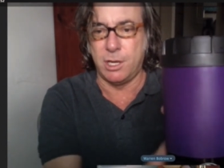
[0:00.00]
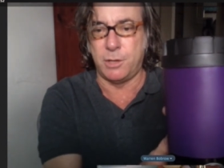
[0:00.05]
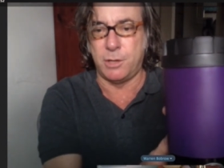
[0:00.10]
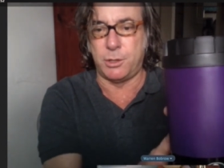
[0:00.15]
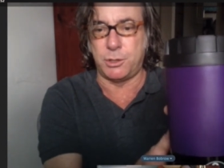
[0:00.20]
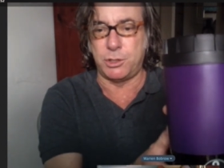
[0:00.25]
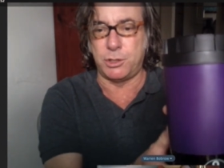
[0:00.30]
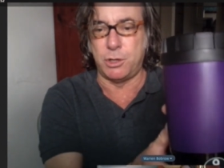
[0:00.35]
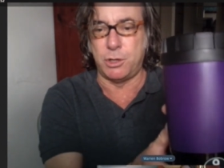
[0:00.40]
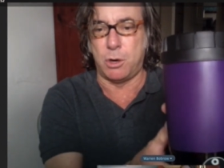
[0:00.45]

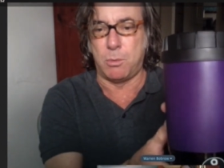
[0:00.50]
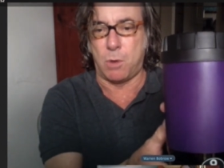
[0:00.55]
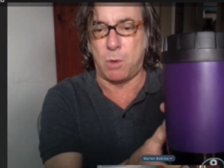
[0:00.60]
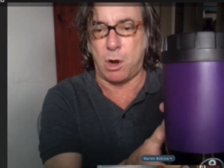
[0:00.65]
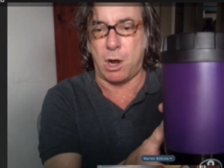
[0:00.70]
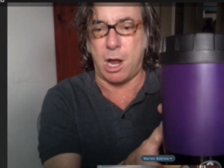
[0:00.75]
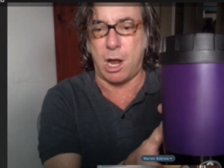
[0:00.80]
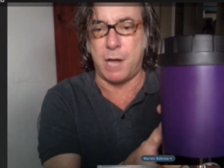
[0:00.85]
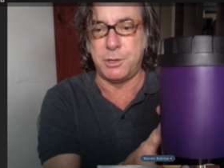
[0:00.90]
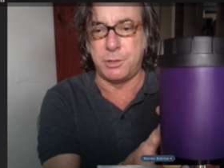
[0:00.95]
There's no
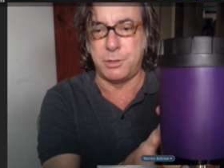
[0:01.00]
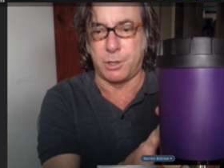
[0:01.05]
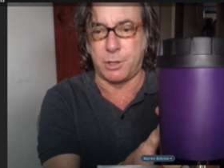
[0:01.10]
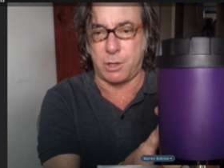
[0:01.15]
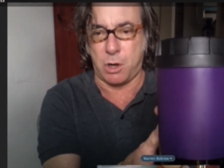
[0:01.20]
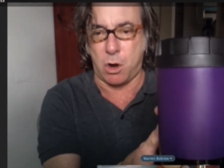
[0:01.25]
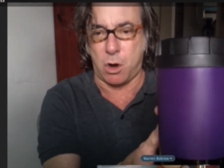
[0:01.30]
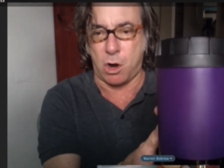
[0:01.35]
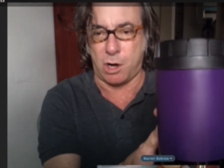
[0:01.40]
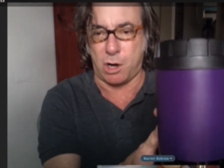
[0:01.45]
more
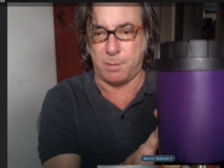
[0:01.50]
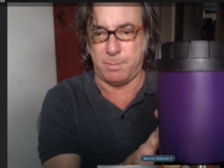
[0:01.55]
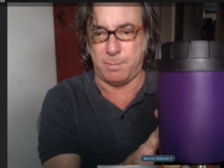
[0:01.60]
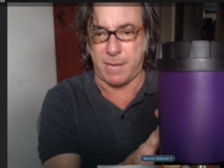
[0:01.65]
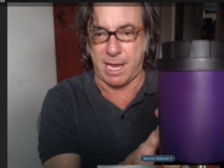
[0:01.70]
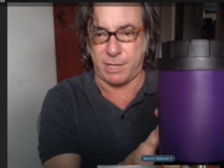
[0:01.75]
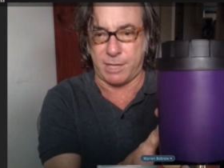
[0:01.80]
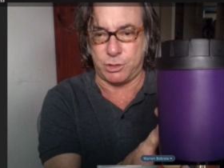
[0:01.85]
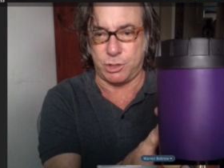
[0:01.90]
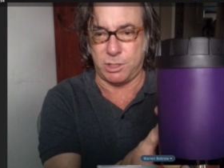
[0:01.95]
undercarb
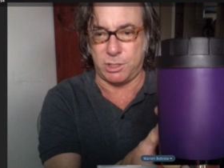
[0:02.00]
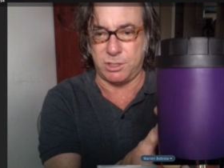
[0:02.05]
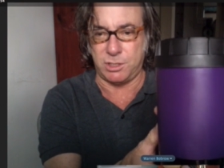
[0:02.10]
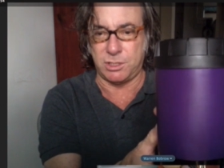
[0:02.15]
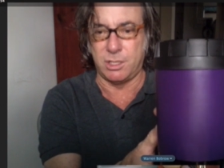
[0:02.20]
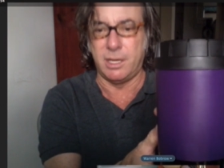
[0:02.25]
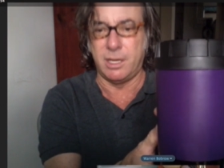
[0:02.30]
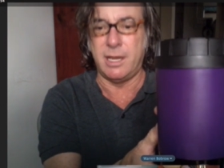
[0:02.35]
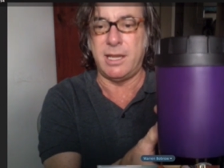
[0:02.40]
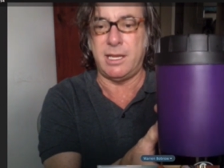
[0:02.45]

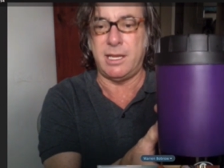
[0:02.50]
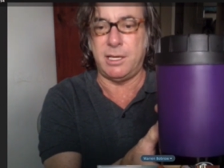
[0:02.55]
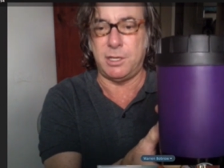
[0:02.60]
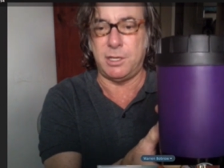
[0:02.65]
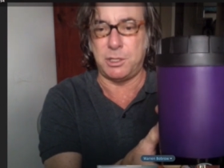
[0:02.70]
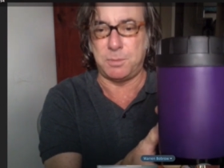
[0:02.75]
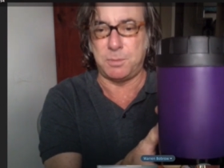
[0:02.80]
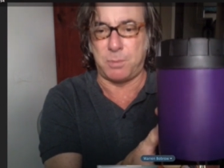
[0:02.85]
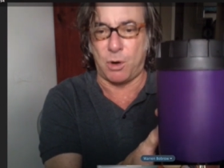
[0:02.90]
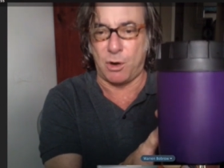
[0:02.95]
batches. It
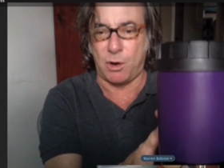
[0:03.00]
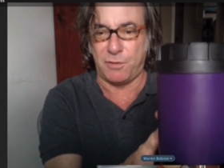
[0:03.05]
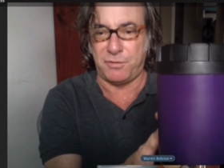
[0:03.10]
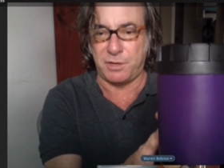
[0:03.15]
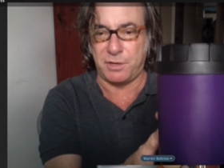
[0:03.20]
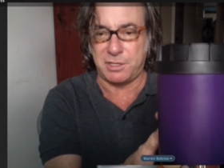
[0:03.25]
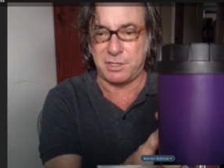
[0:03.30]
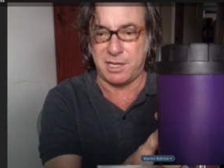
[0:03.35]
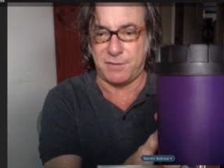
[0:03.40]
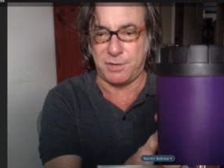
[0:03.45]
is
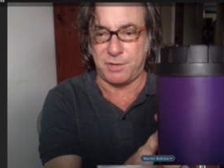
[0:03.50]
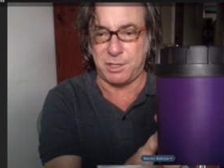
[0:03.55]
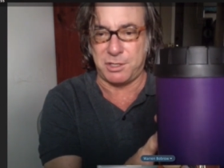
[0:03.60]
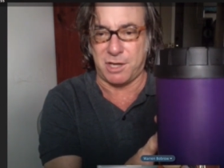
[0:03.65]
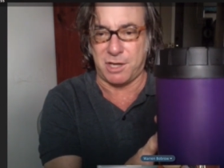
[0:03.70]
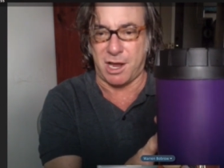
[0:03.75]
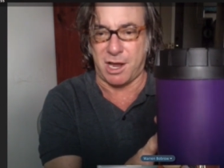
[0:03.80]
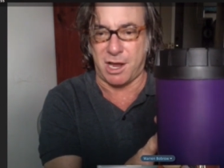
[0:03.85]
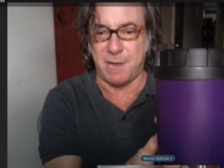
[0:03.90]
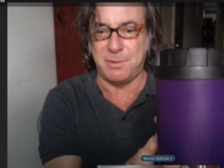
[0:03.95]
perfect every
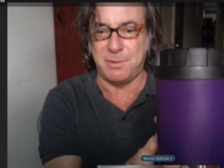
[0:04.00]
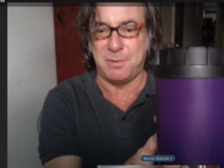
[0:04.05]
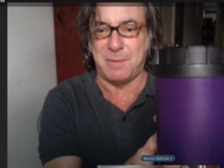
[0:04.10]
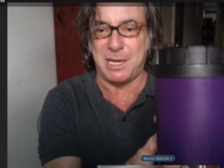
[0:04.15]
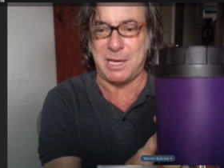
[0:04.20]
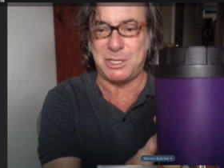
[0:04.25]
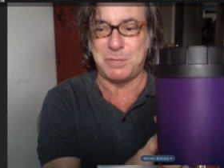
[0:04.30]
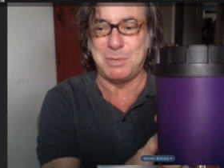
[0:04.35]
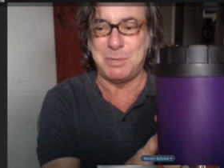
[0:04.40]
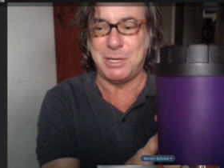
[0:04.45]
time. It
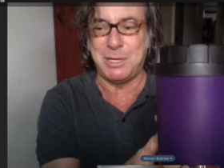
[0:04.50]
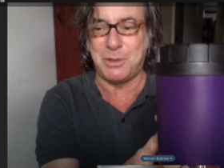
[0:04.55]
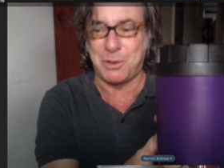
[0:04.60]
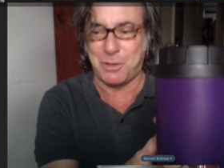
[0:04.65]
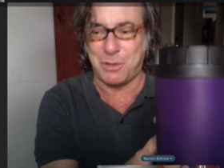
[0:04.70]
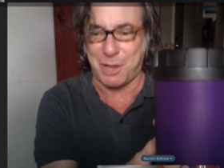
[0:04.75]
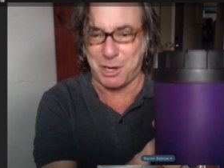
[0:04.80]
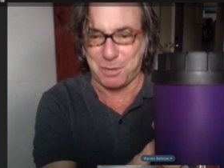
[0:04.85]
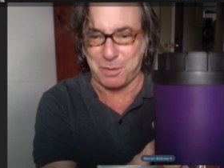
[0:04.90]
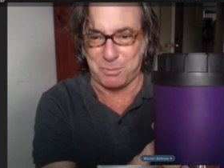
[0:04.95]
makes me look
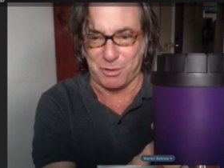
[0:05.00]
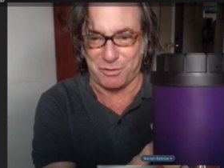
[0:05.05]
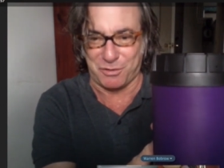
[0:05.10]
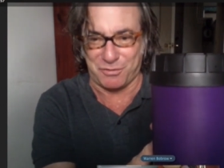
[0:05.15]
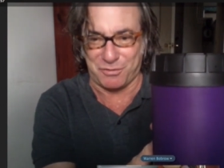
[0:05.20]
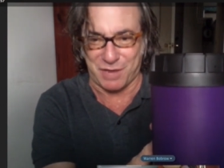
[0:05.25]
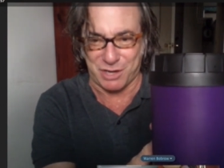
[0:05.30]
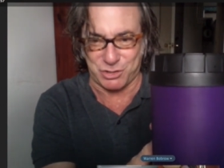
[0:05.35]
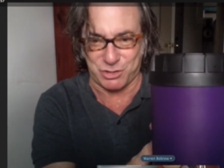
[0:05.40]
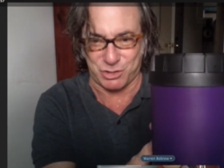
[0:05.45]
like a
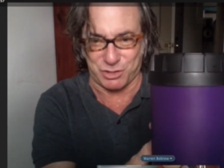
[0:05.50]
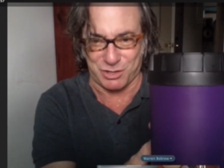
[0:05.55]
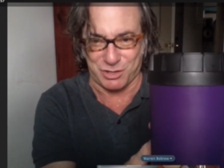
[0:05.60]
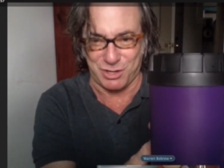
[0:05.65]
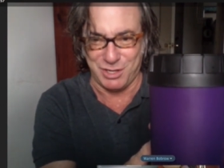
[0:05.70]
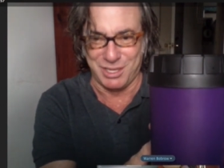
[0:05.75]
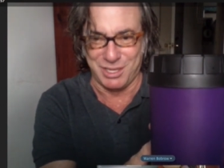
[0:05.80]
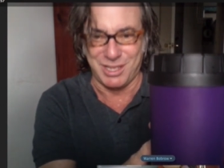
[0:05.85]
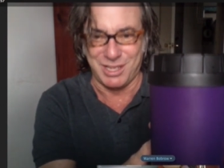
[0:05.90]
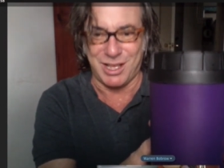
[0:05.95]

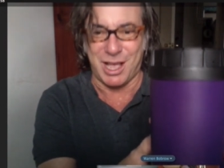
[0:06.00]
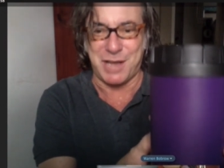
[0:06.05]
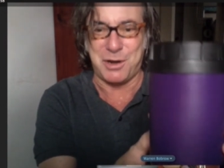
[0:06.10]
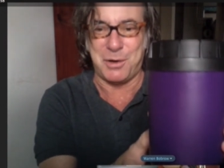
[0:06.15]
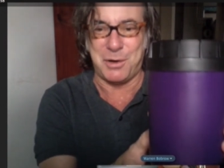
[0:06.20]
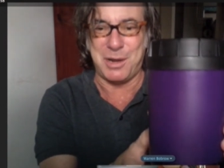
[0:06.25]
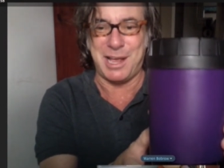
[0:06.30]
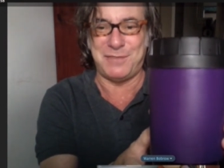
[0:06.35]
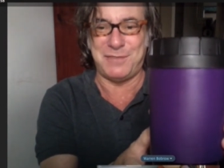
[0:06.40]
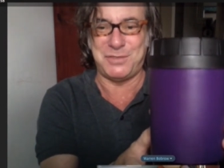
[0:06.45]
professional. I
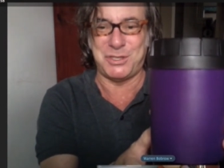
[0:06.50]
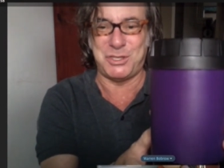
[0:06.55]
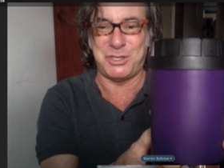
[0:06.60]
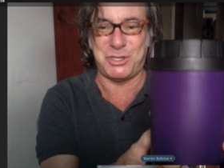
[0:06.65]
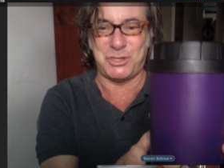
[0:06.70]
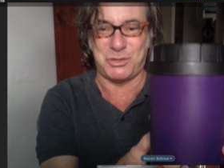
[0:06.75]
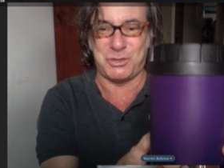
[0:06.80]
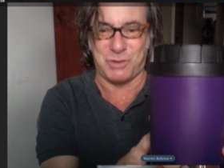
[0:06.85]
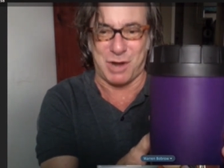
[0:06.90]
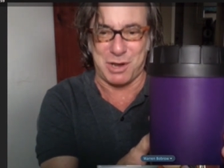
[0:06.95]
don't have to
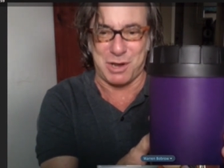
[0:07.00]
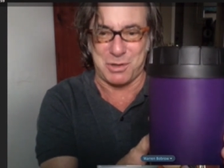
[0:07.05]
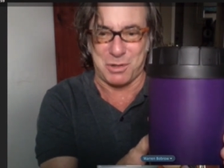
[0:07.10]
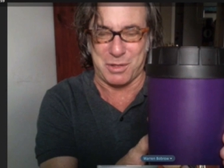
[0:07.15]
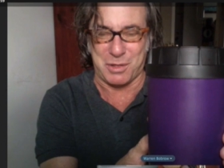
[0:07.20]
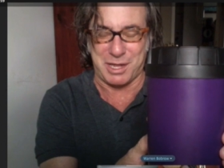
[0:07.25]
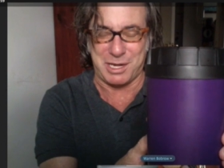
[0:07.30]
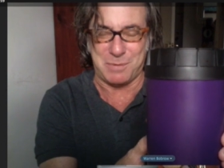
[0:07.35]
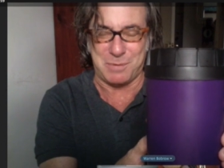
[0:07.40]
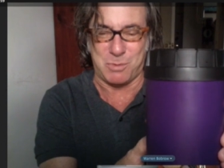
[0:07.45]

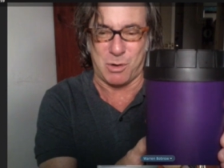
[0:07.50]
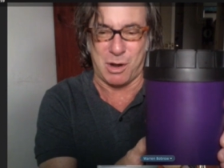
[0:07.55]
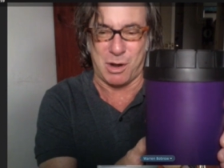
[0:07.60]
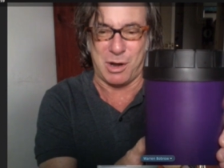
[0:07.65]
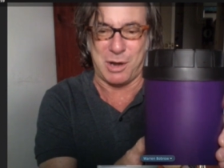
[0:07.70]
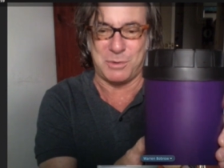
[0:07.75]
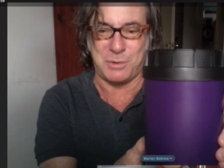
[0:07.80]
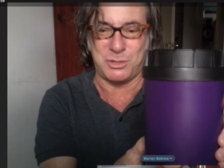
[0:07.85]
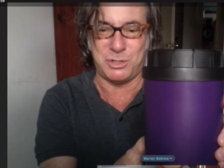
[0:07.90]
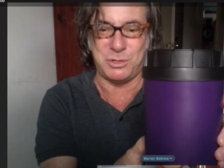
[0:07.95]
struggle
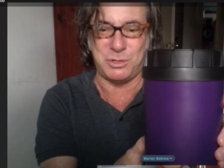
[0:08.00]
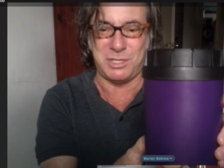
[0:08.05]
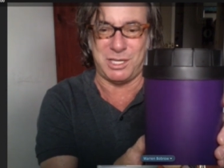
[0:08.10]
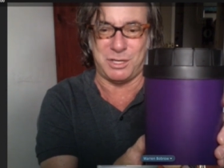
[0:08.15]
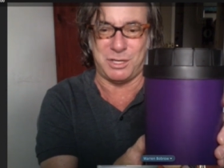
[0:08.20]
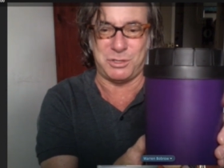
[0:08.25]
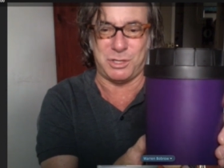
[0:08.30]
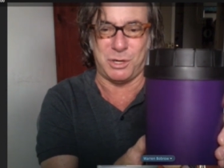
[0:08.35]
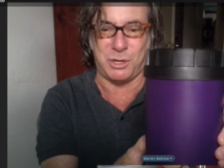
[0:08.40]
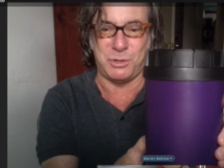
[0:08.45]
anymore. I was using
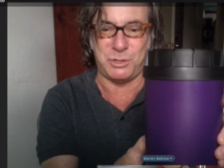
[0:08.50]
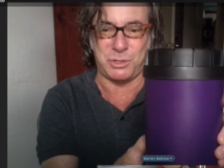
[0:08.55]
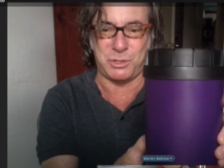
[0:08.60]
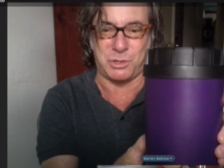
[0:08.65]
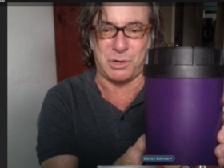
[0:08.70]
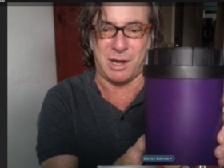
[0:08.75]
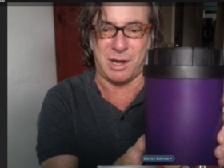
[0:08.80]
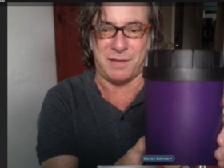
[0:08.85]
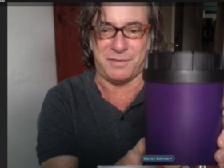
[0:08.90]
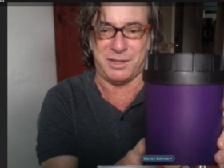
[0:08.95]
a
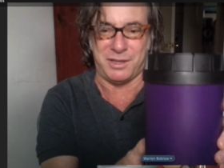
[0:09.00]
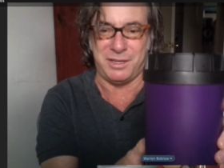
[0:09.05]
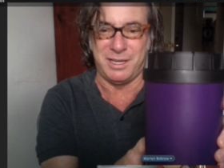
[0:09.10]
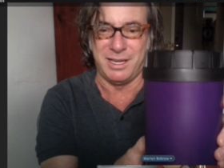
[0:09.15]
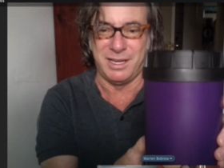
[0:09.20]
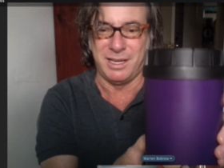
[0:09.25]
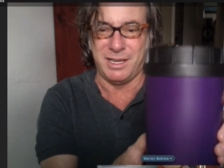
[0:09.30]
toaster oven.